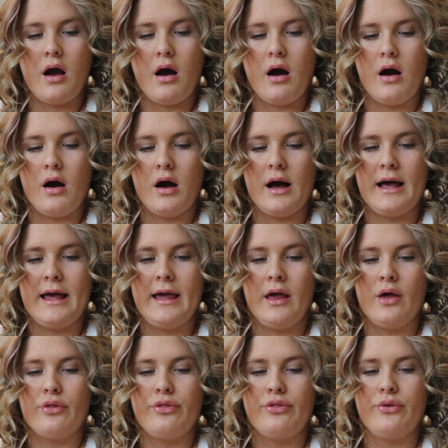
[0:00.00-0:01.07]

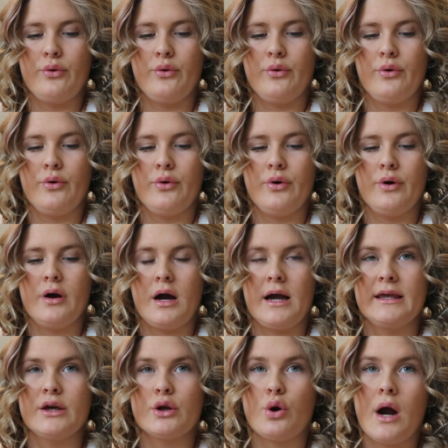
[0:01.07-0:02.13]
I thought
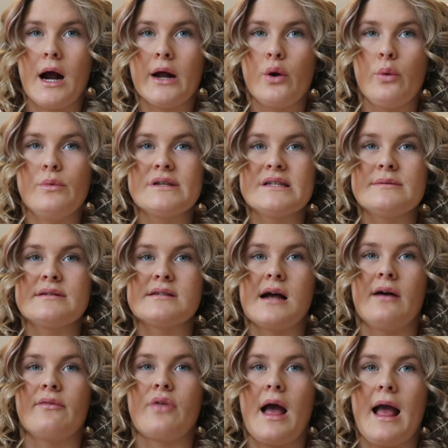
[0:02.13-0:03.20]
I could crack on with some
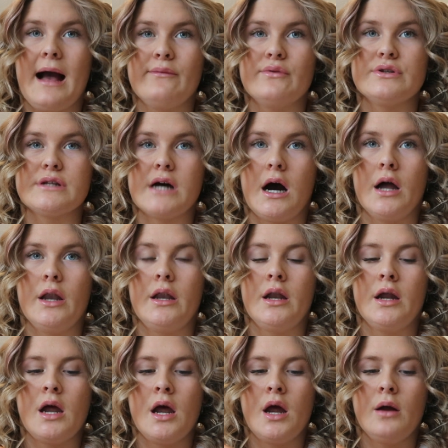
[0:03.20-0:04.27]
stuff that I haven't
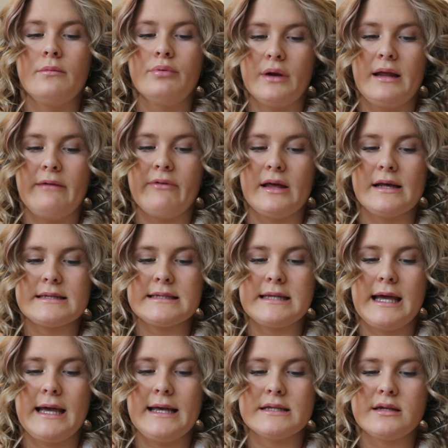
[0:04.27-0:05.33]
done previously.